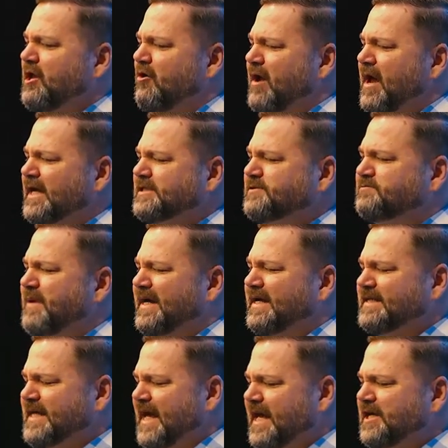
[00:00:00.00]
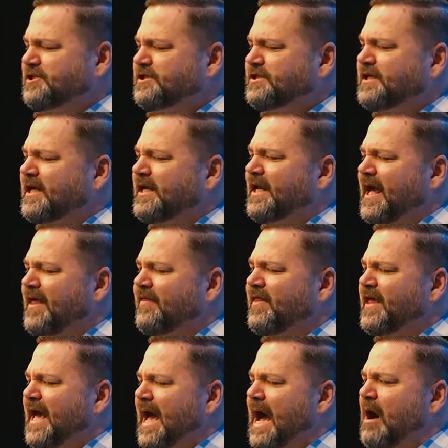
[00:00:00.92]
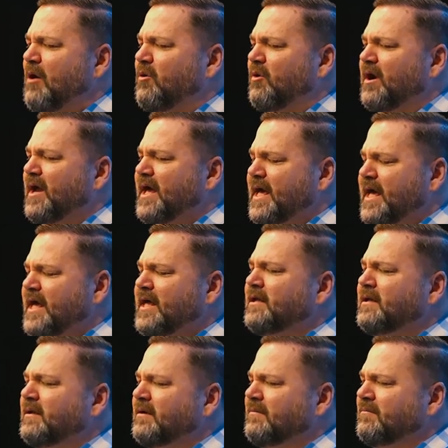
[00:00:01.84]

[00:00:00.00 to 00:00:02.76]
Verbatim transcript: your expectation in the hour ahead.